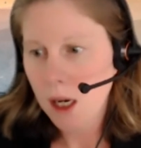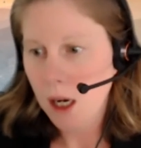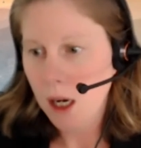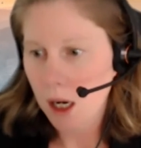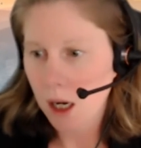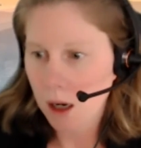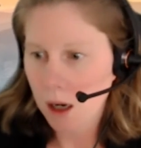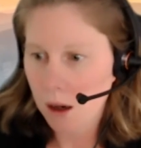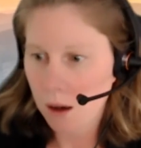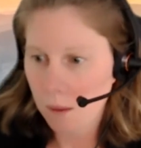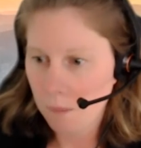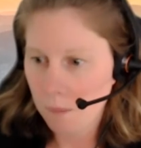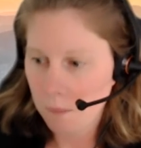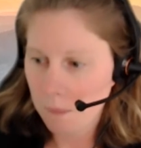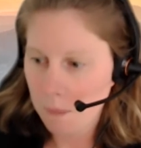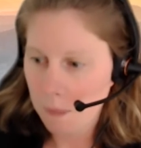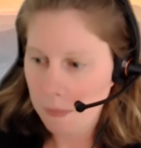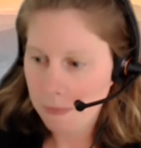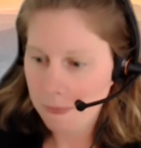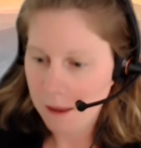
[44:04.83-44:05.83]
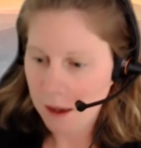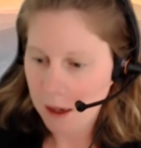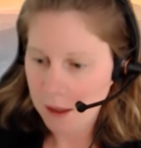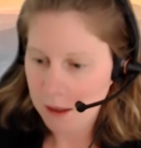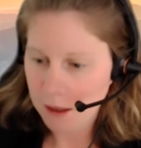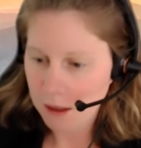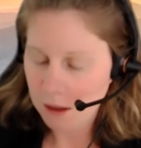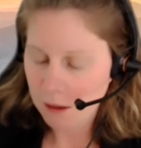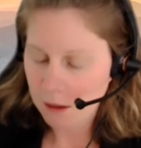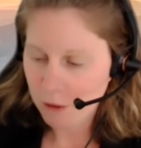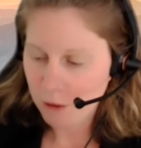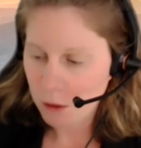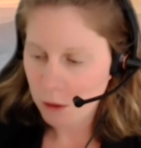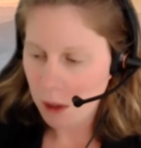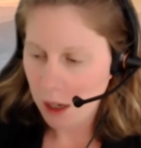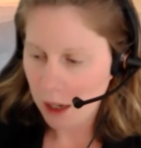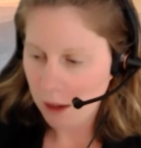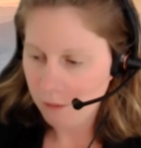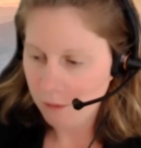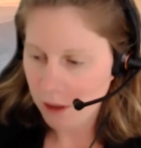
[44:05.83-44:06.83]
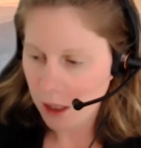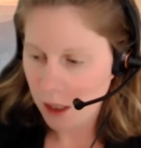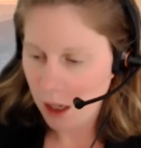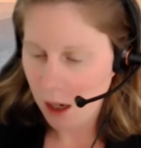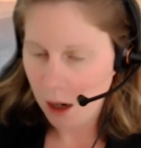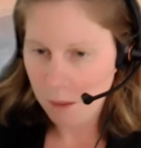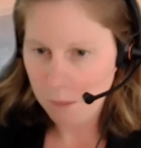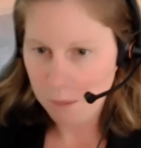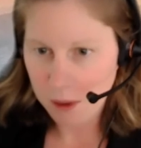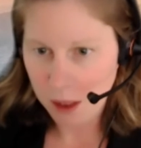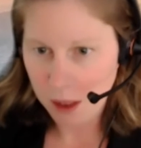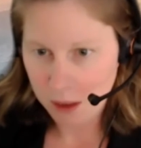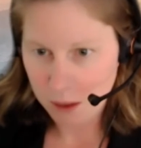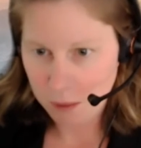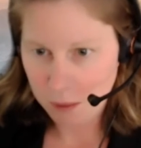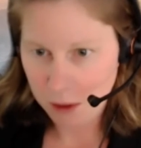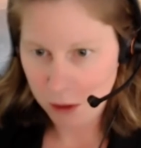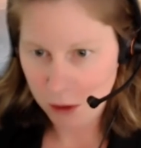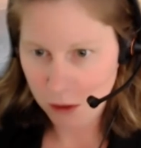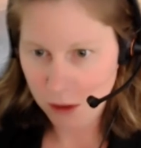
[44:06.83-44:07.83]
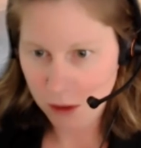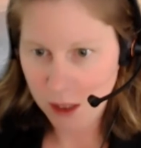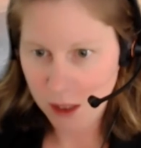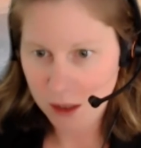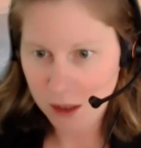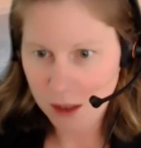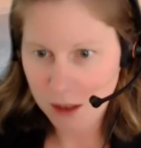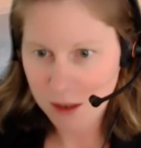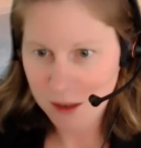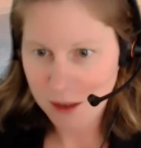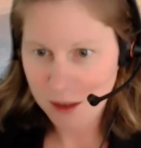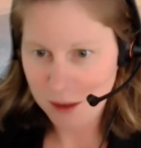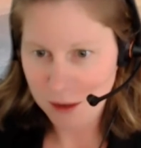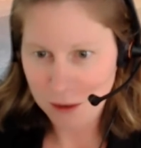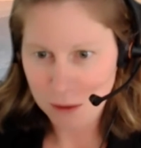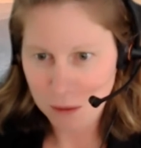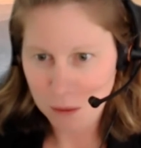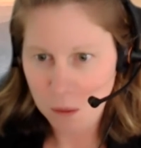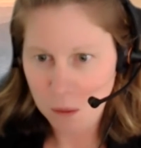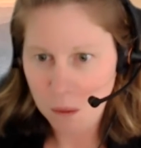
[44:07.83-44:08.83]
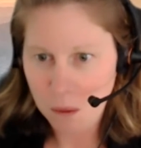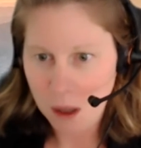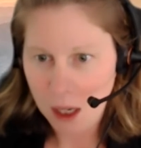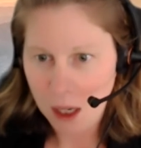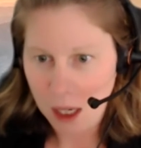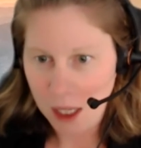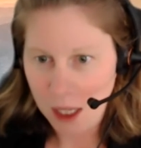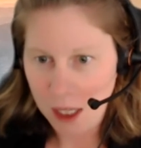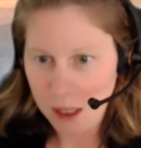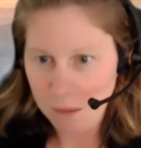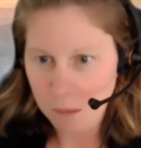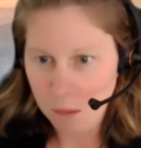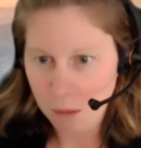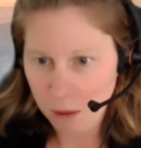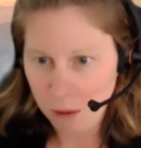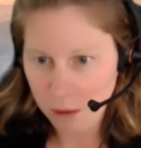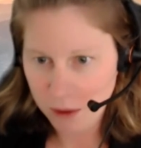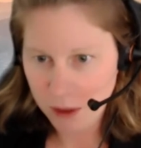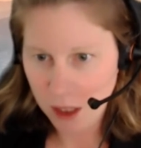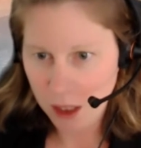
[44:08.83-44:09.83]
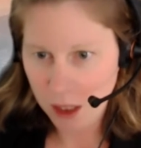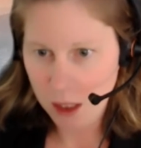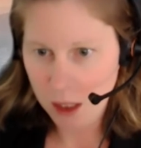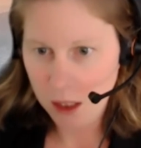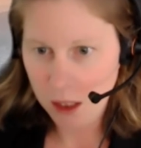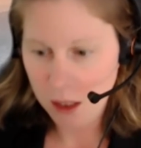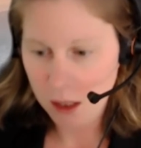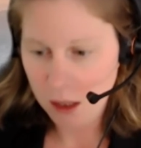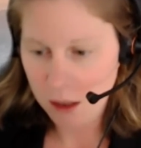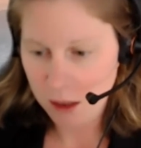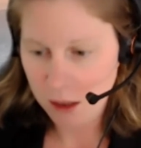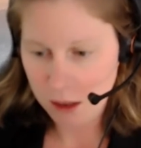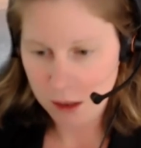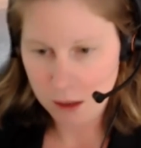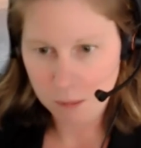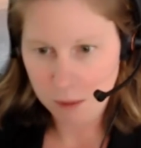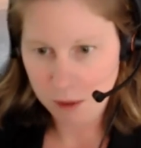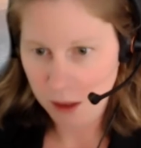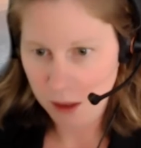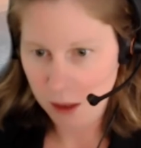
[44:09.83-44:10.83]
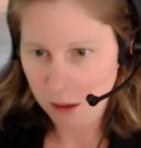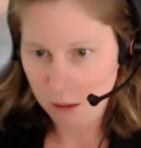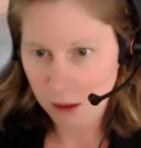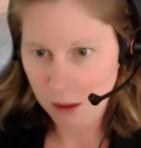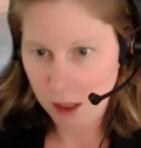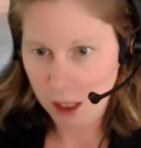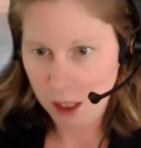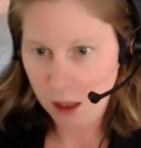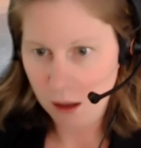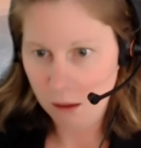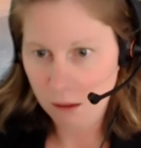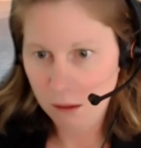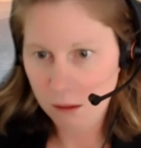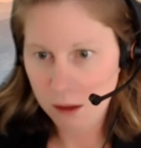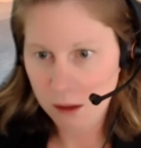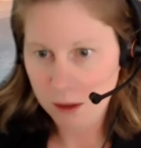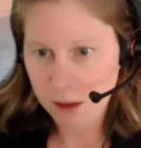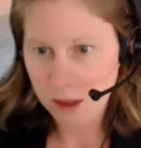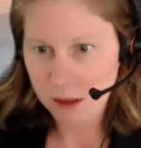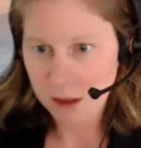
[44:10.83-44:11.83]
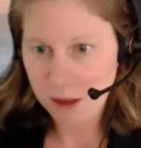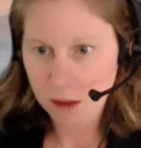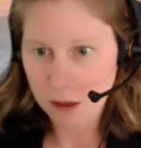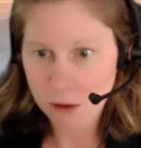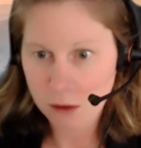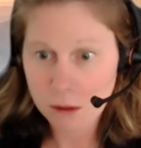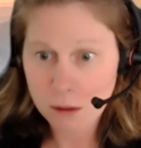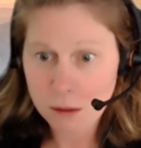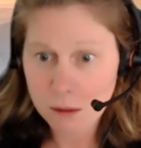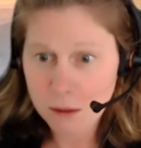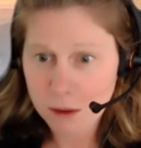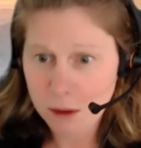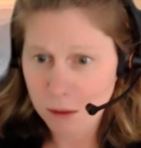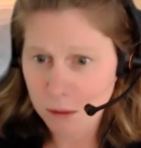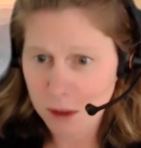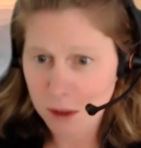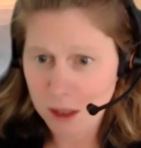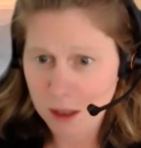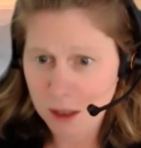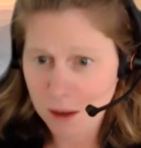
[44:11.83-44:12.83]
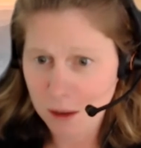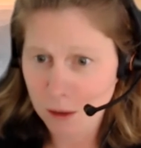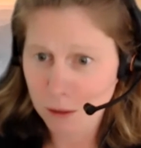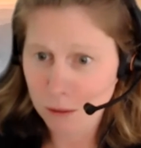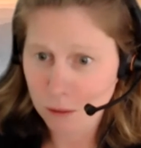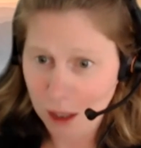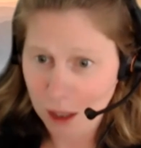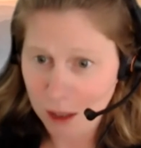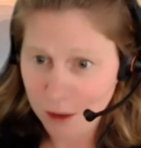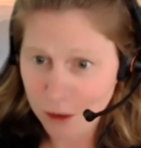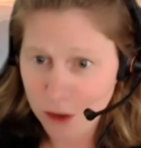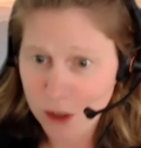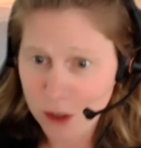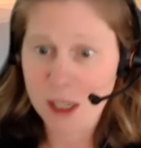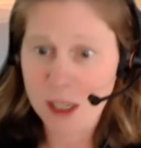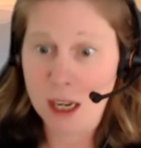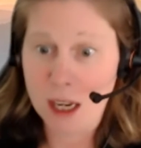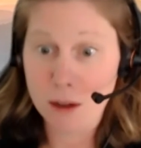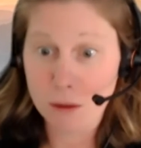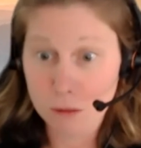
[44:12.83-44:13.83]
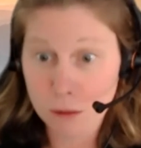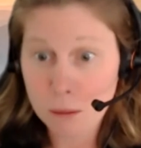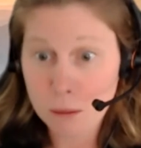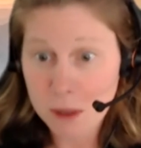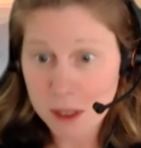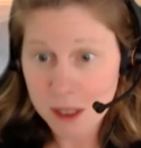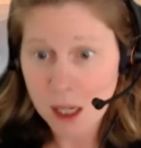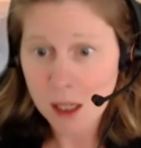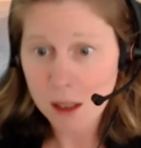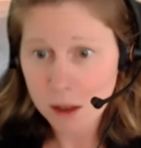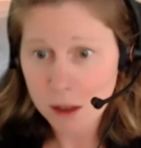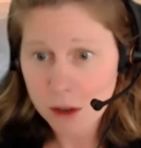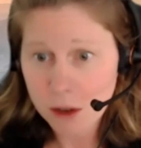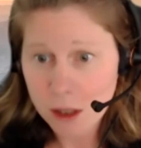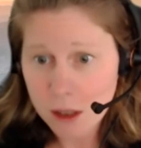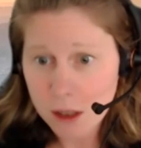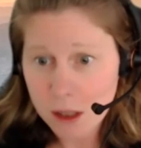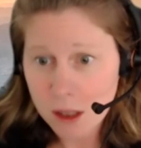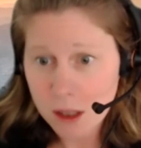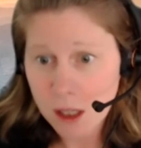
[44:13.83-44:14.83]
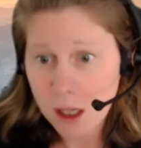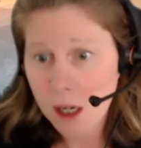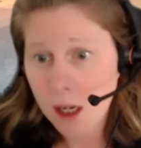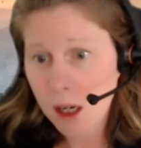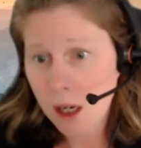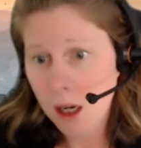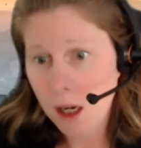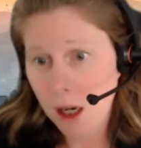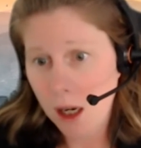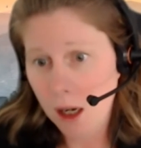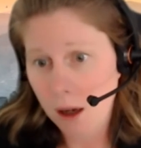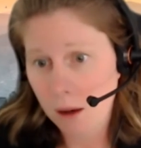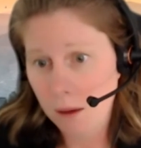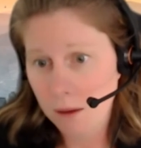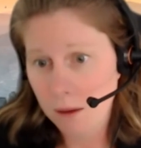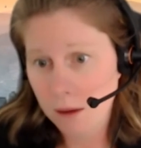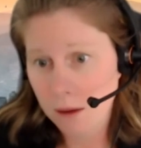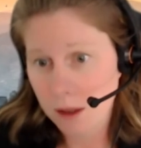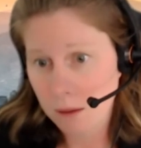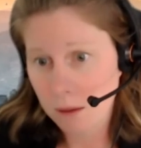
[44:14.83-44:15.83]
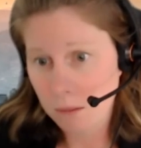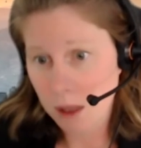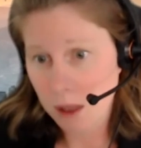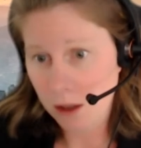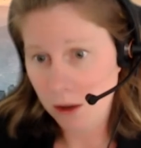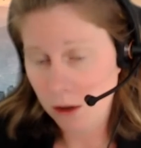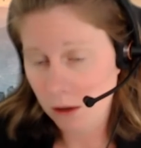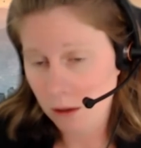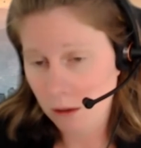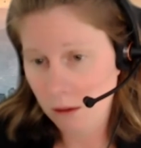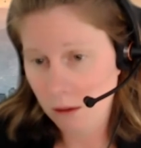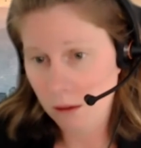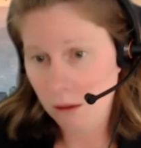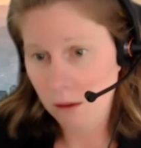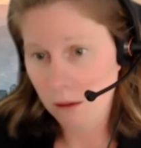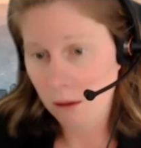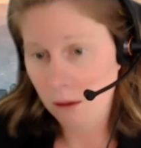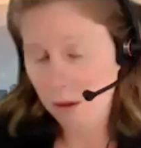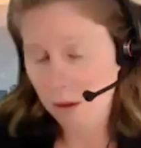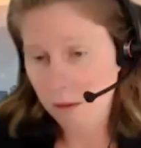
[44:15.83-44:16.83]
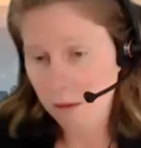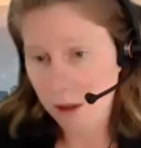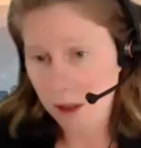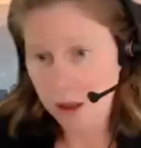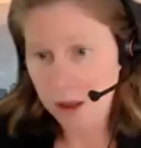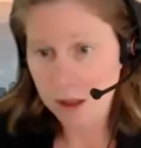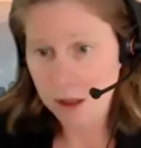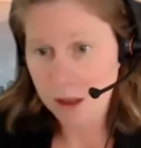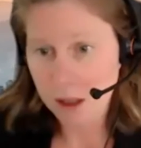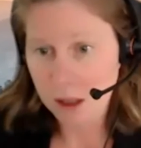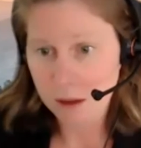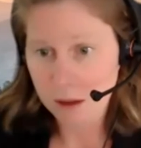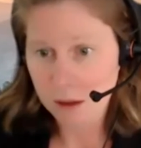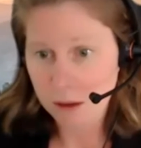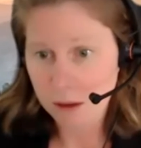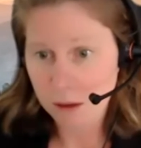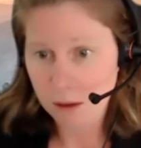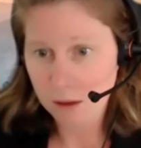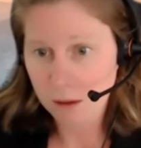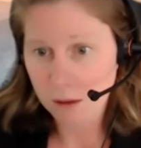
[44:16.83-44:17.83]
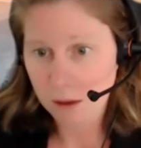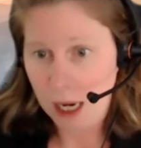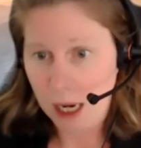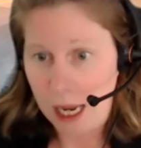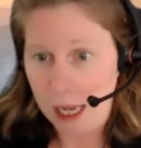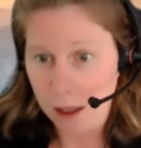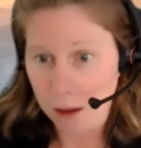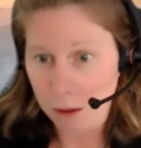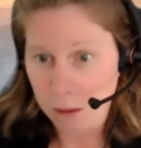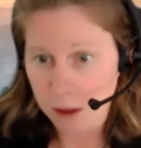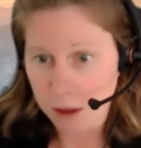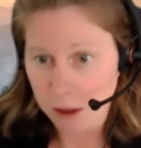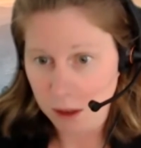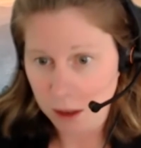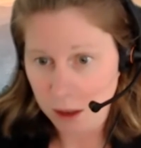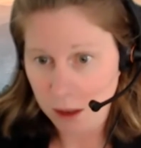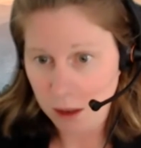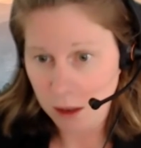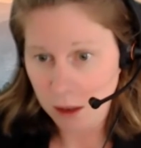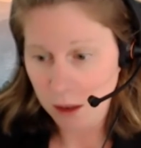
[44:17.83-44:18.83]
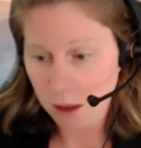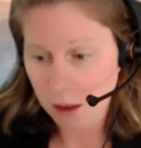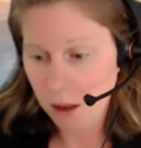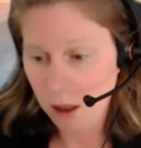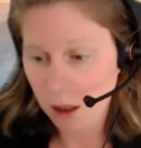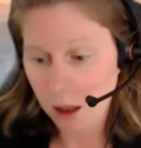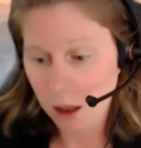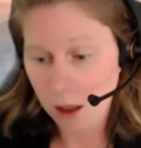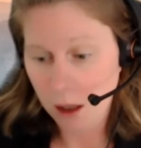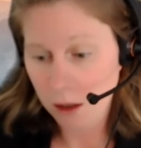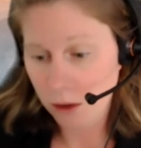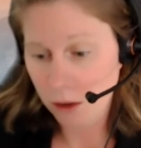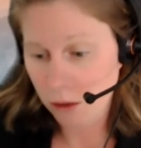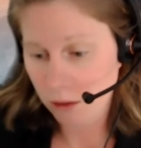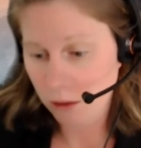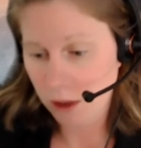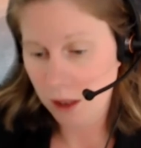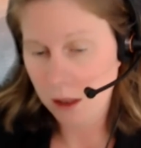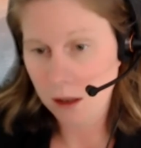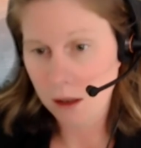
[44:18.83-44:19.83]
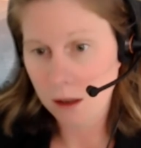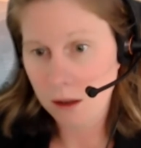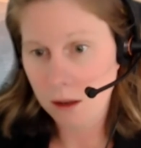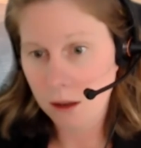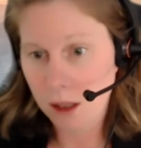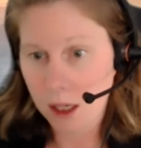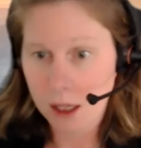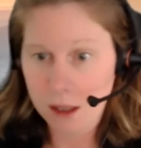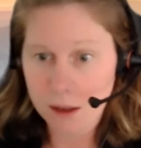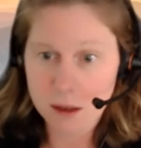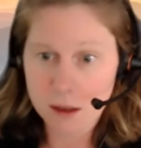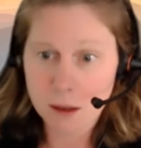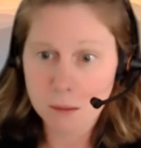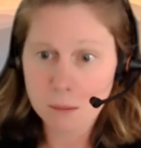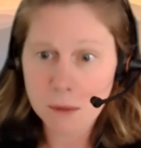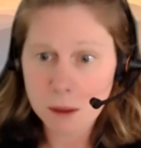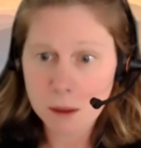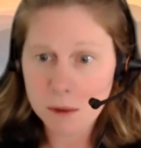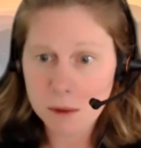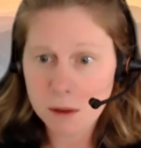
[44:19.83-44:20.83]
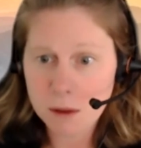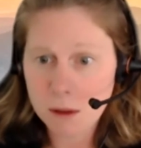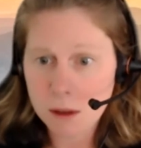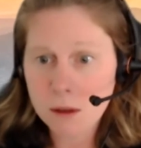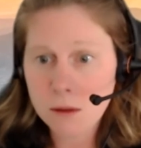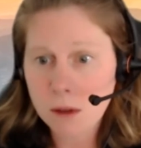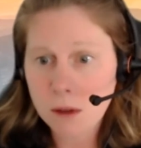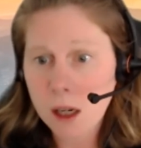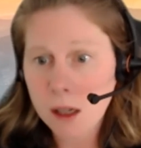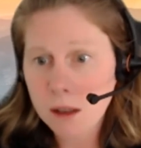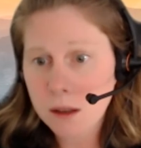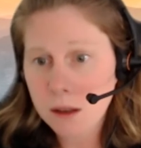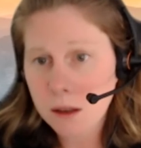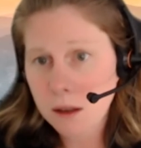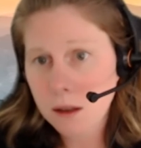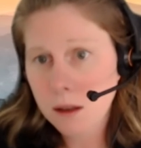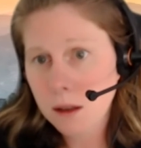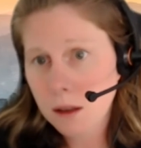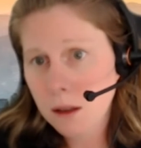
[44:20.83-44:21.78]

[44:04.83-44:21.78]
I think if you have a complex picture like this is why multidisciplinary care is essential. So seeing a neurologist and a rheumatologist to make sure the diseases are adequately treated and symptoms are addressed.